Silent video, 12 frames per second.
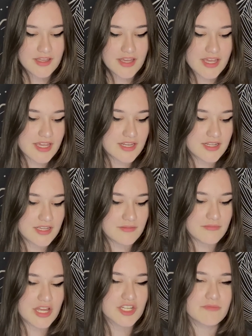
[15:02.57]
and
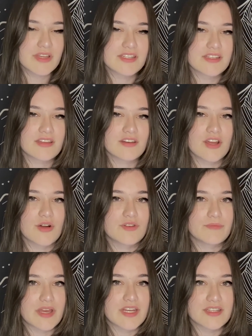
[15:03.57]
enmeshment and
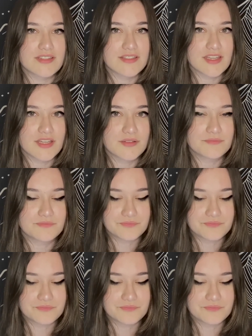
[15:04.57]
codependency.